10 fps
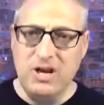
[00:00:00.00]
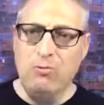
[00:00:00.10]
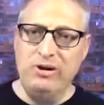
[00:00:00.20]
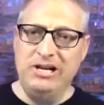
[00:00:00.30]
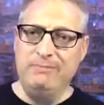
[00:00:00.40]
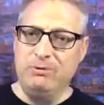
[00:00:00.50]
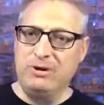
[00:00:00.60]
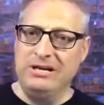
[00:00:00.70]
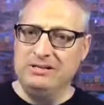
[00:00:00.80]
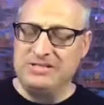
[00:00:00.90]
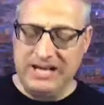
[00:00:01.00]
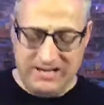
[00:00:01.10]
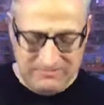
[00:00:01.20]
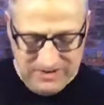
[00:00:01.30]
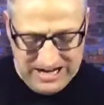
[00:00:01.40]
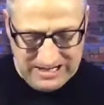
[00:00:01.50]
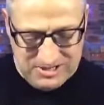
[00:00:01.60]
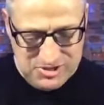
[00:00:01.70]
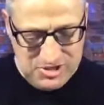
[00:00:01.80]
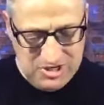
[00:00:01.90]
We need to be ready to take
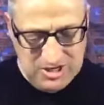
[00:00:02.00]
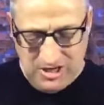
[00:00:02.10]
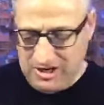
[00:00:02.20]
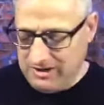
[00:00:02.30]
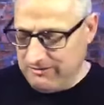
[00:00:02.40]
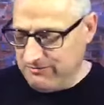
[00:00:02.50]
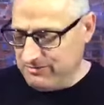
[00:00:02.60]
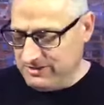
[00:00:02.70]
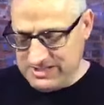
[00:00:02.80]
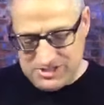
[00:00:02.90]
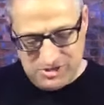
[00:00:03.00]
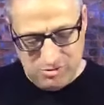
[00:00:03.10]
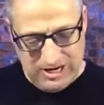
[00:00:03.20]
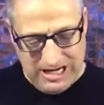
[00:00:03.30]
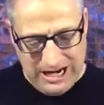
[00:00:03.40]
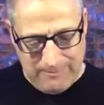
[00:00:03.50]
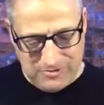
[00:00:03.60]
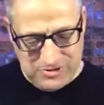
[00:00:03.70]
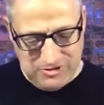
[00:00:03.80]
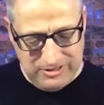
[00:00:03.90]
advantage of this great
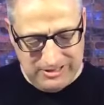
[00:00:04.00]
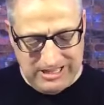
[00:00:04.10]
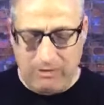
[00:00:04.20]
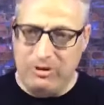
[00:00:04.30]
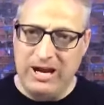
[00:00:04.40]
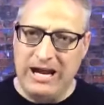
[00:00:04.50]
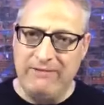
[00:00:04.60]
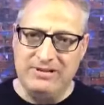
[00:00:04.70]
opportunity that we have.